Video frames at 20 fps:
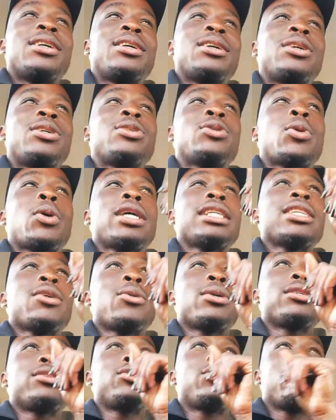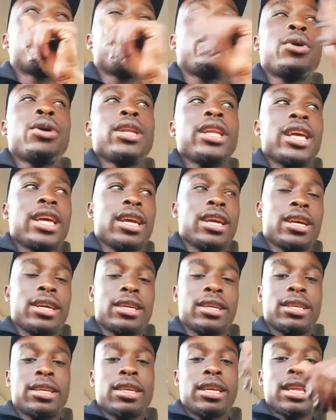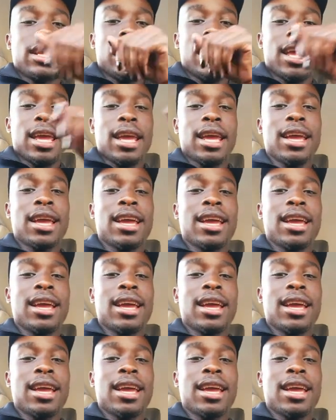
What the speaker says: So as I was turning, my